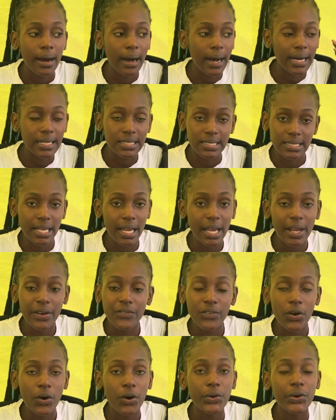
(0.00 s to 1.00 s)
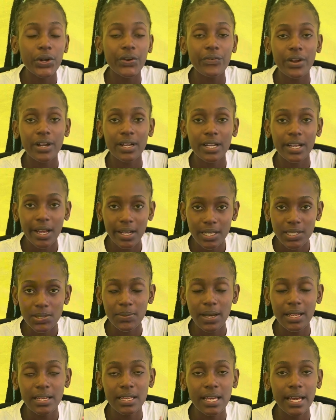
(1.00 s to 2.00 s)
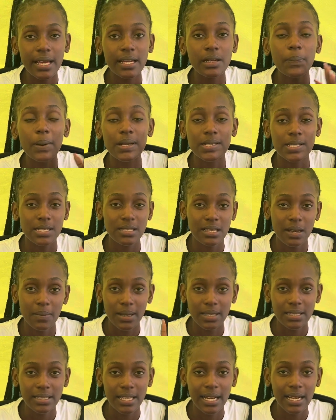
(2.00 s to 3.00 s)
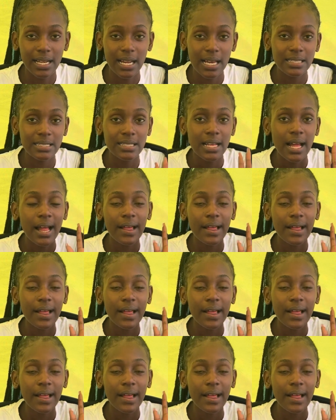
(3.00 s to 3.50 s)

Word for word: uh, save or even get money and purchase a masterclass